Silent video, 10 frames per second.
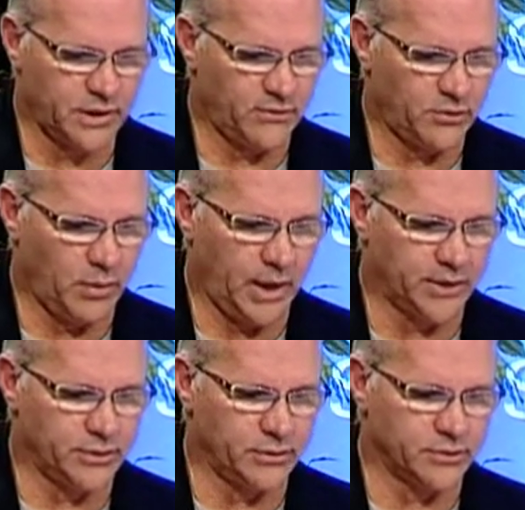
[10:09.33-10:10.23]
given money
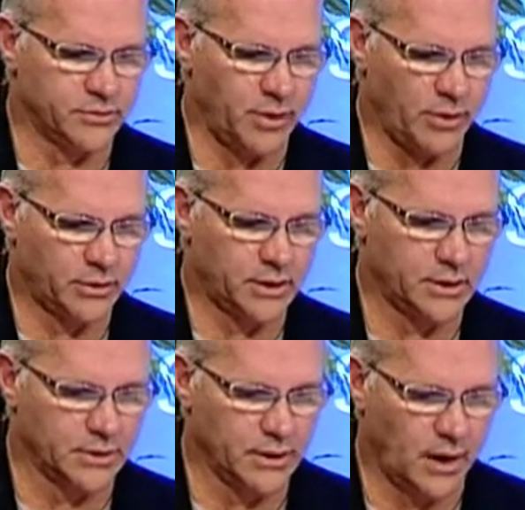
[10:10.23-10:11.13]
to is
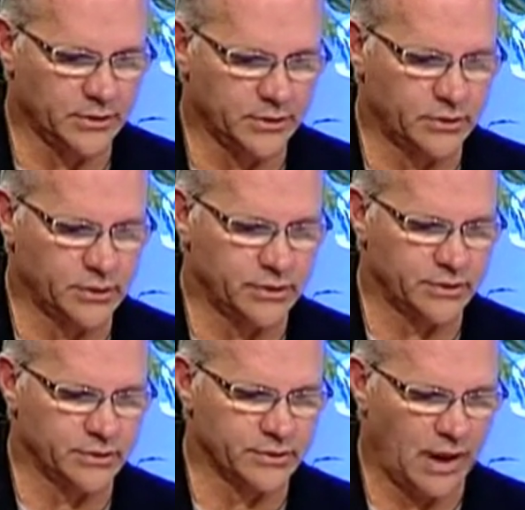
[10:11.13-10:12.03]
American Constitution
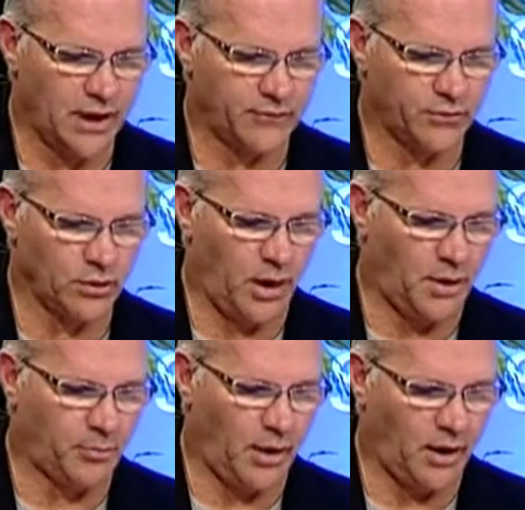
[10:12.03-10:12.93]
Society for Law
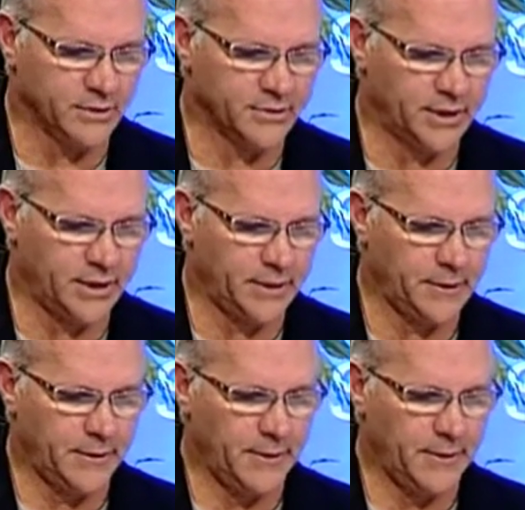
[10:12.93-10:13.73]
and Policy,